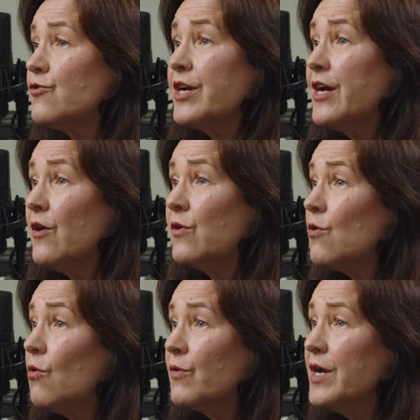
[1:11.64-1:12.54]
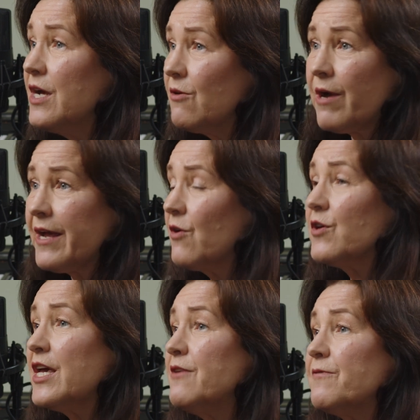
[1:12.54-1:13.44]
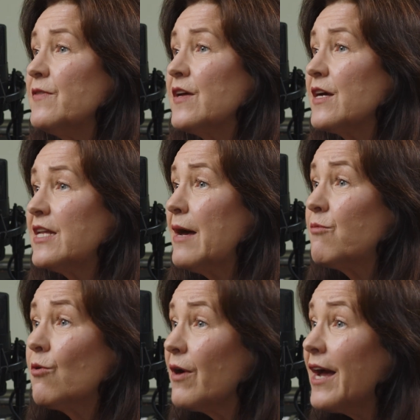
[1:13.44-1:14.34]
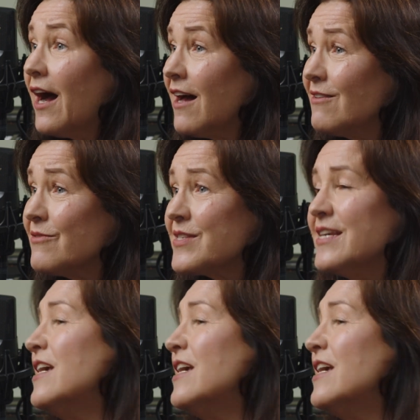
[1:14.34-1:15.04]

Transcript: trio called Ray O'Keefe and the Club Royals.